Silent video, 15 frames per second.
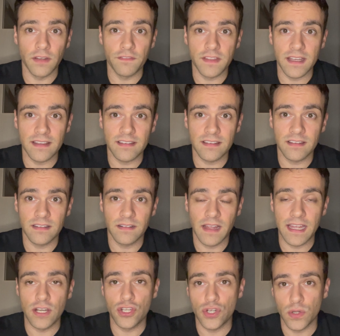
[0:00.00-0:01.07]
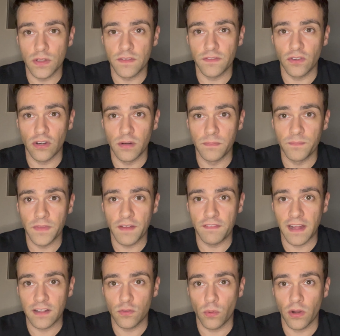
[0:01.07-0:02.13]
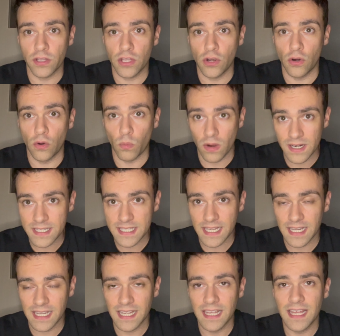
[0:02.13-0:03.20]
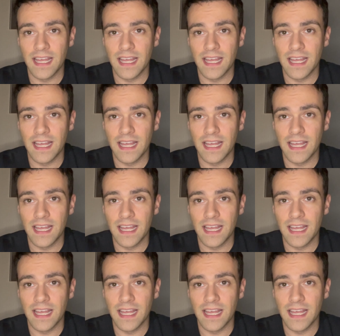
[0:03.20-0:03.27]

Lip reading: of this in juice form, if that's what you're wanting,